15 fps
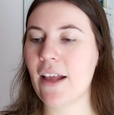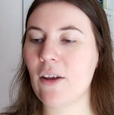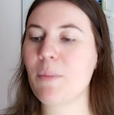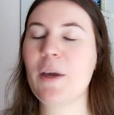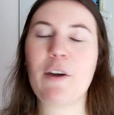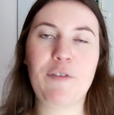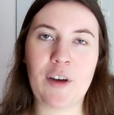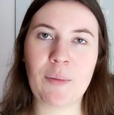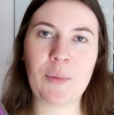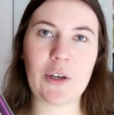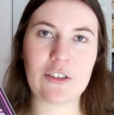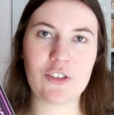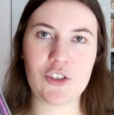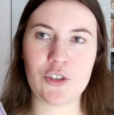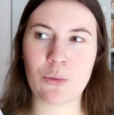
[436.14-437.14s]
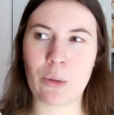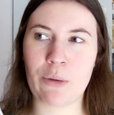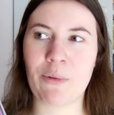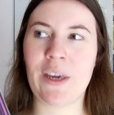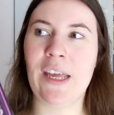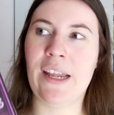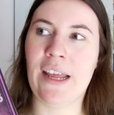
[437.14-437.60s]
it'll be a fun book to
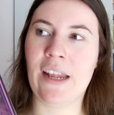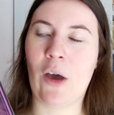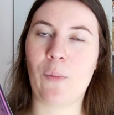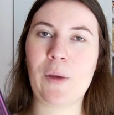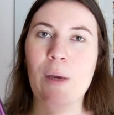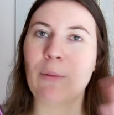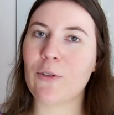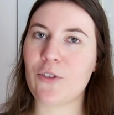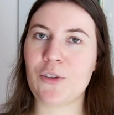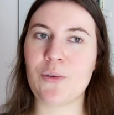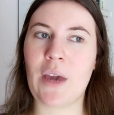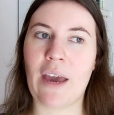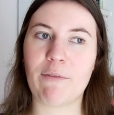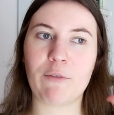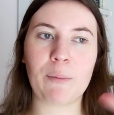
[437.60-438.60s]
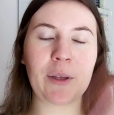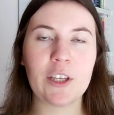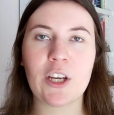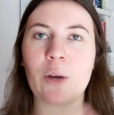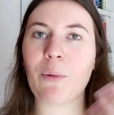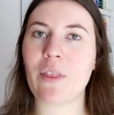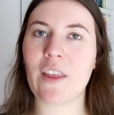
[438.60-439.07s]
reread, and I'll be able to get
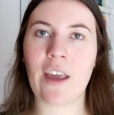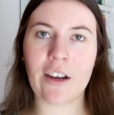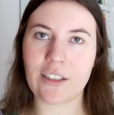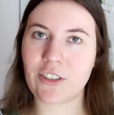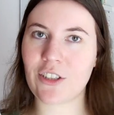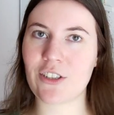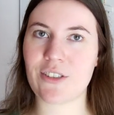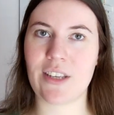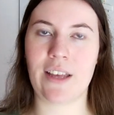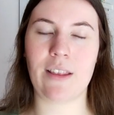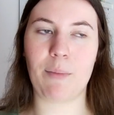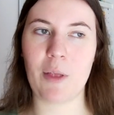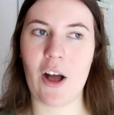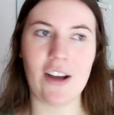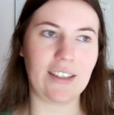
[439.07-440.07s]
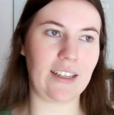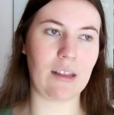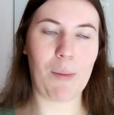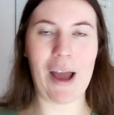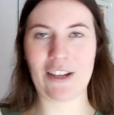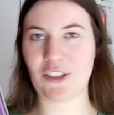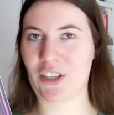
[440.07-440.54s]
familiar with the characters and the plot and
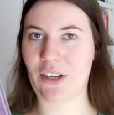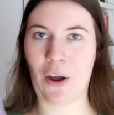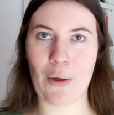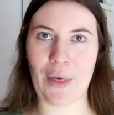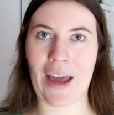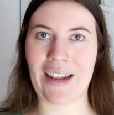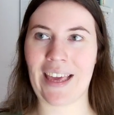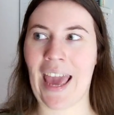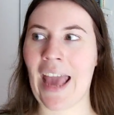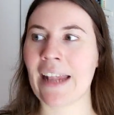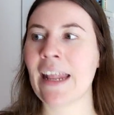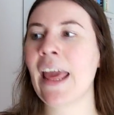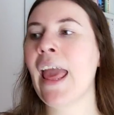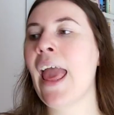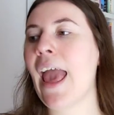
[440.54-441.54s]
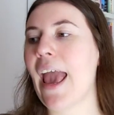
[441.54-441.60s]
the magic and all that again,